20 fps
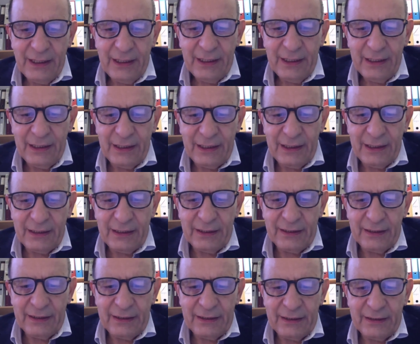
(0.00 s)

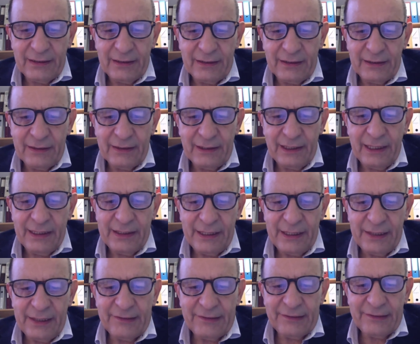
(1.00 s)
And
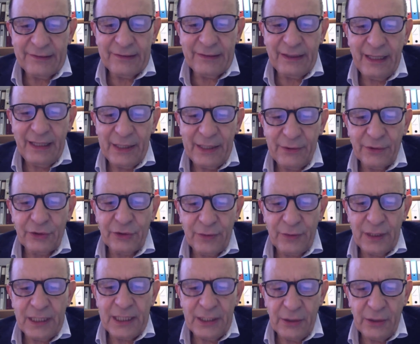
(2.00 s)
this, I don't
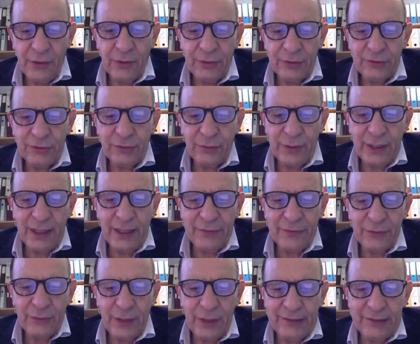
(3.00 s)
really know. So we have
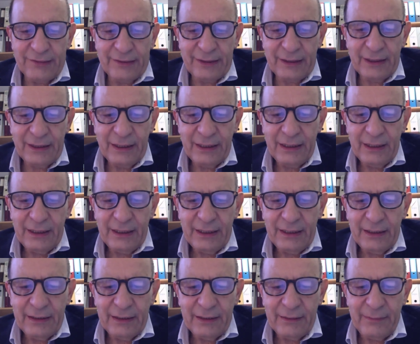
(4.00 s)
to ask
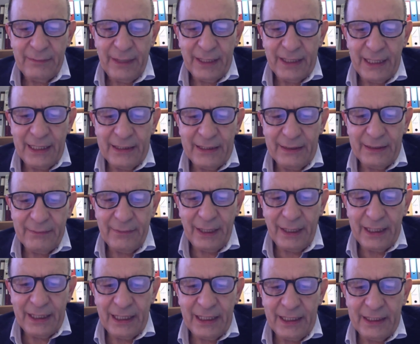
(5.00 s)
Maria
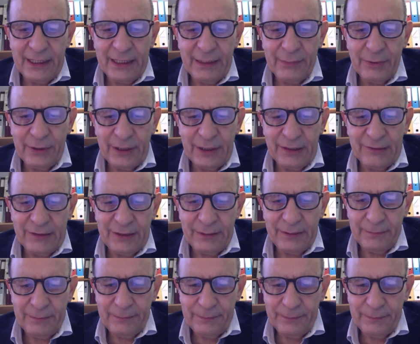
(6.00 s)
Elena Bottazzi.